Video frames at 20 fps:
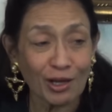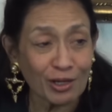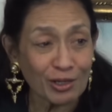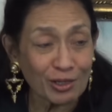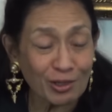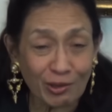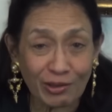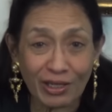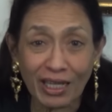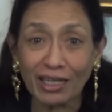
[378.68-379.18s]

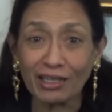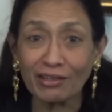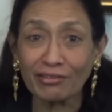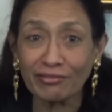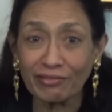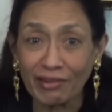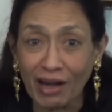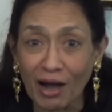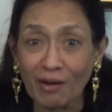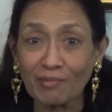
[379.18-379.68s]
so that the
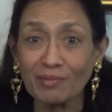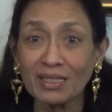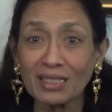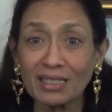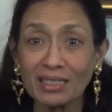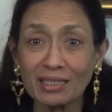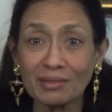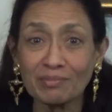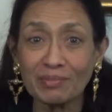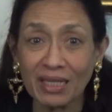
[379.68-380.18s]

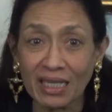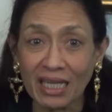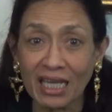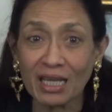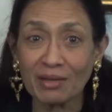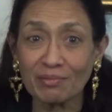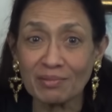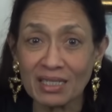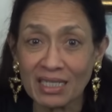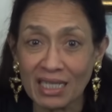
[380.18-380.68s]
farmers
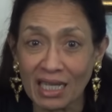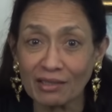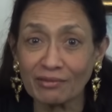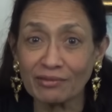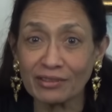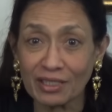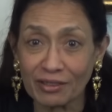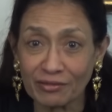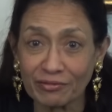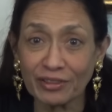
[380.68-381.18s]
became
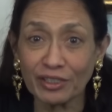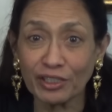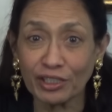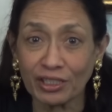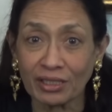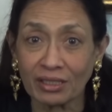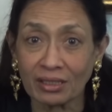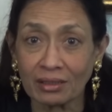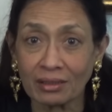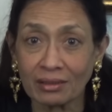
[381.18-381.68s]

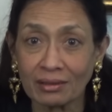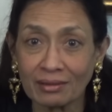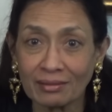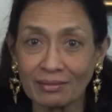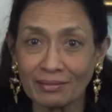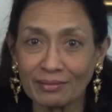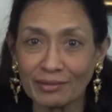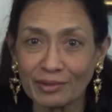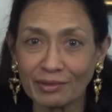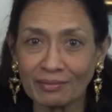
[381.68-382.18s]
self-sufficient.
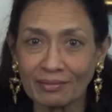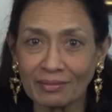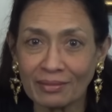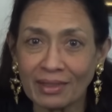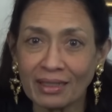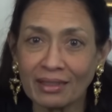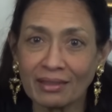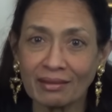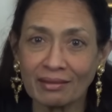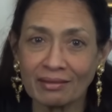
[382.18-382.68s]

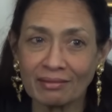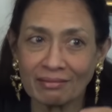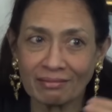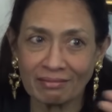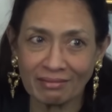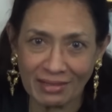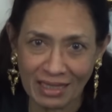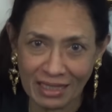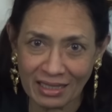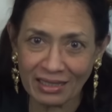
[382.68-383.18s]

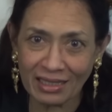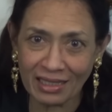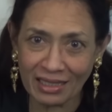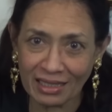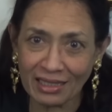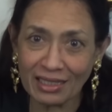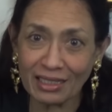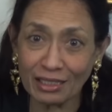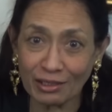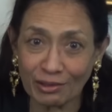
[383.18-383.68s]
They
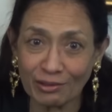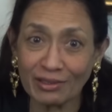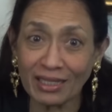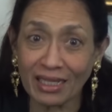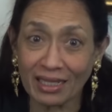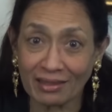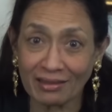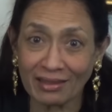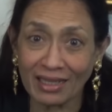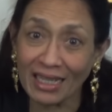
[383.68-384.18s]
did this so
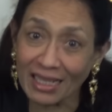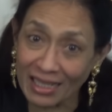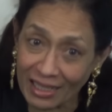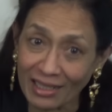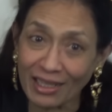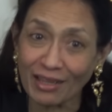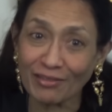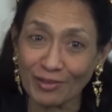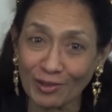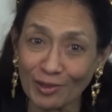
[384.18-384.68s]
that they
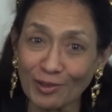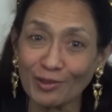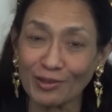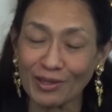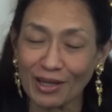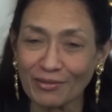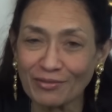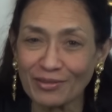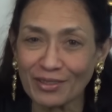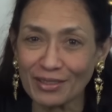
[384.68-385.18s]
didn't have to look
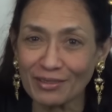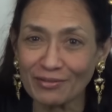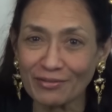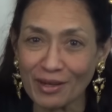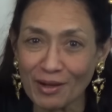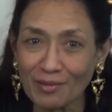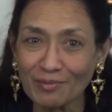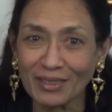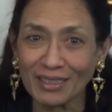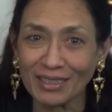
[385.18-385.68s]
after the
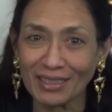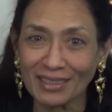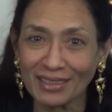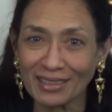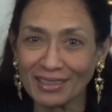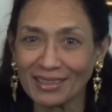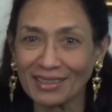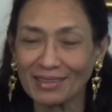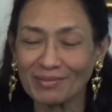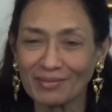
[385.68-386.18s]
farmers.
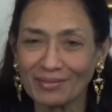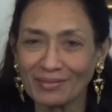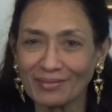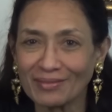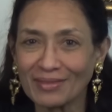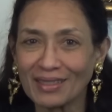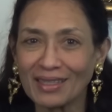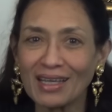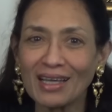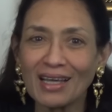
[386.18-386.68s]

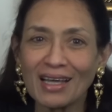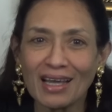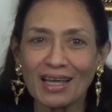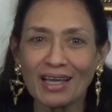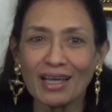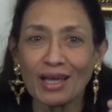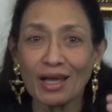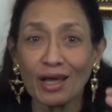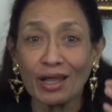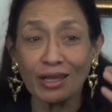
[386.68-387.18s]

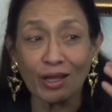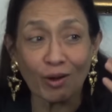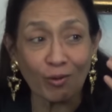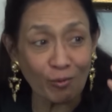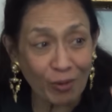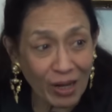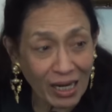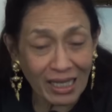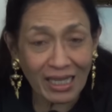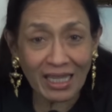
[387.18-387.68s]
Now,
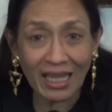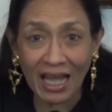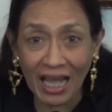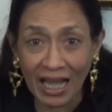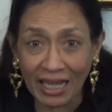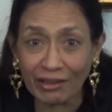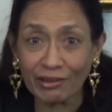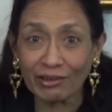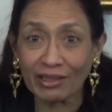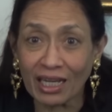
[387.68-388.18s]
when the
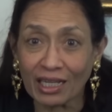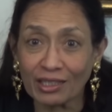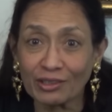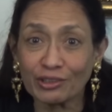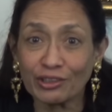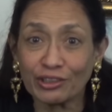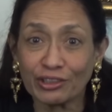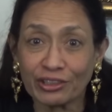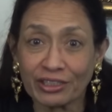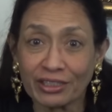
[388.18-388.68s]

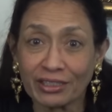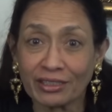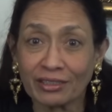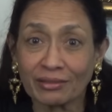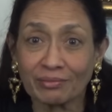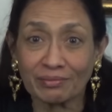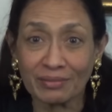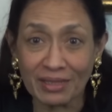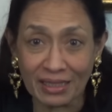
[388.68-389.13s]
agriculture